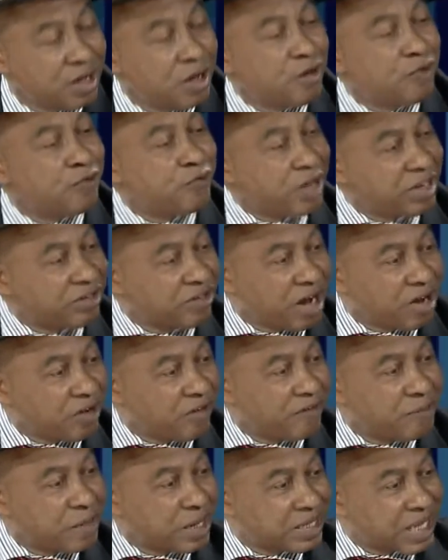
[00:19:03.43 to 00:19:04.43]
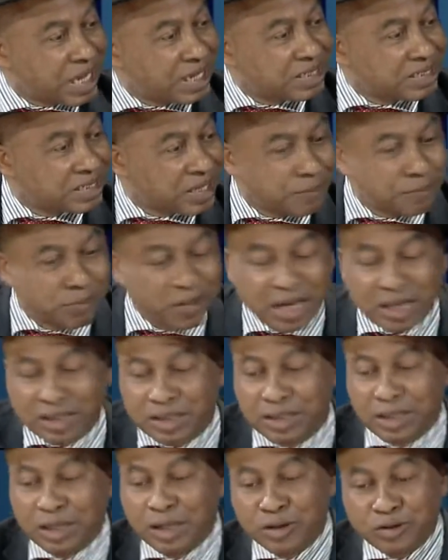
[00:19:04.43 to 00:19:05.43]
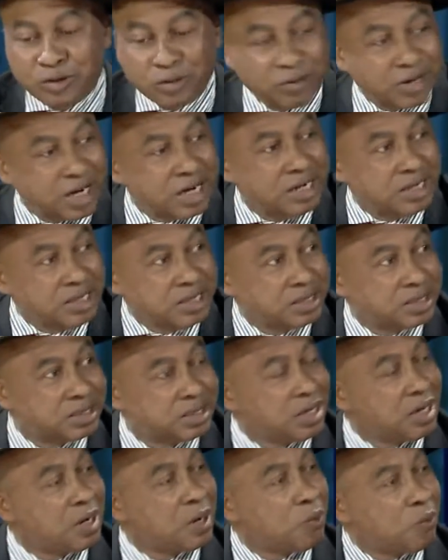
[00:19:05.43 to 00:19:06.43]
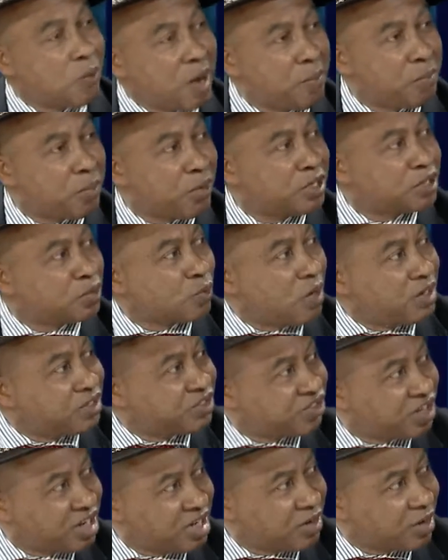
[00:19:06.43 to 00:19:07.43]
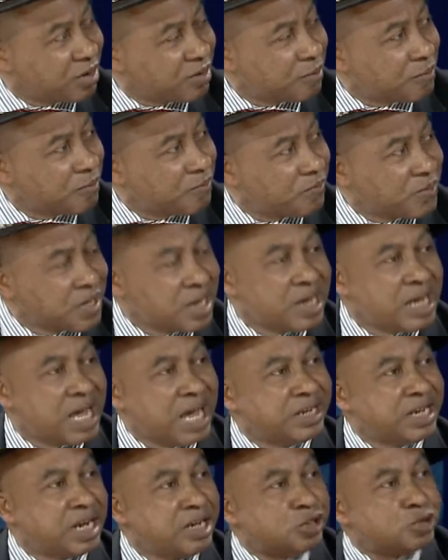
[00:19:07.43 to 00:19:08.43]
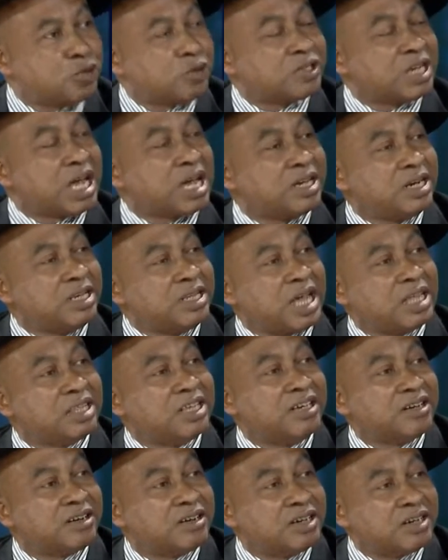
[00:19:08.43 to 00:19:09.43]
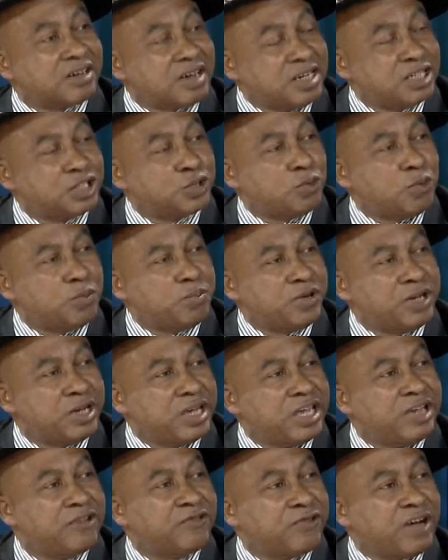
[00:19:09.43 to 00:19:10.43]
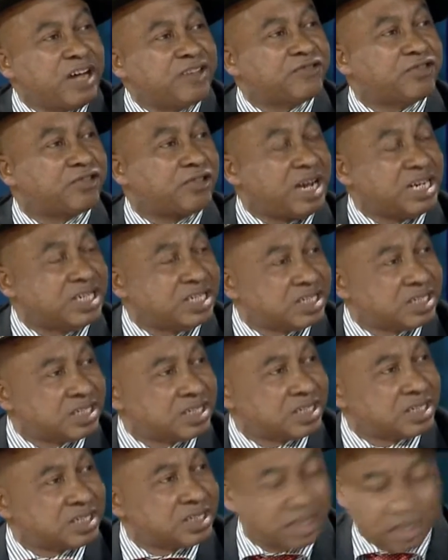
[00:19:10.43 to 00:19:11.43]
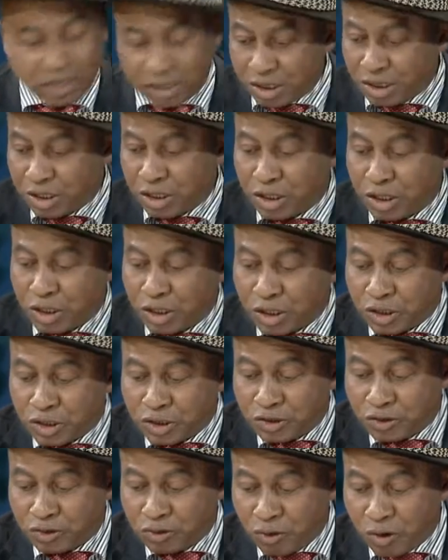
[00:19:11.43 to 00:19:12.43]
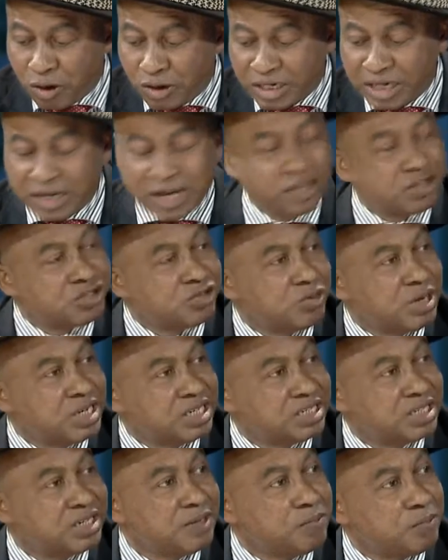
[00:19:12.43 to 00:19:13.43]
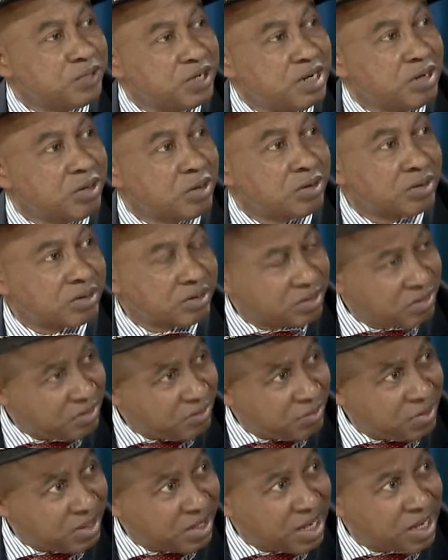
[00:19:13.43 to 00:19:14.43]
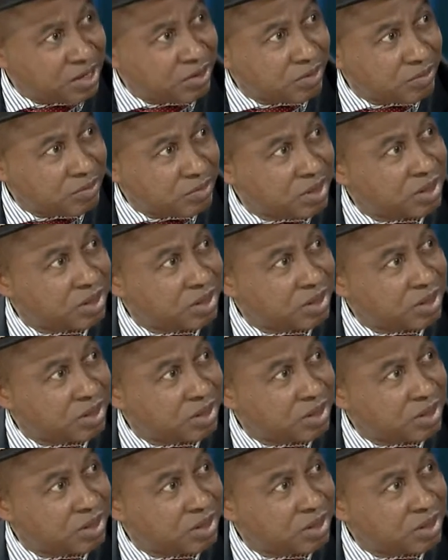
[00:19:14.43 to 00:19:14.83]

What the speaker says: Federal government accepted to release 1.1 trillion. And then it was agreed that the release would be in 5 tranches, 220 billion per annum.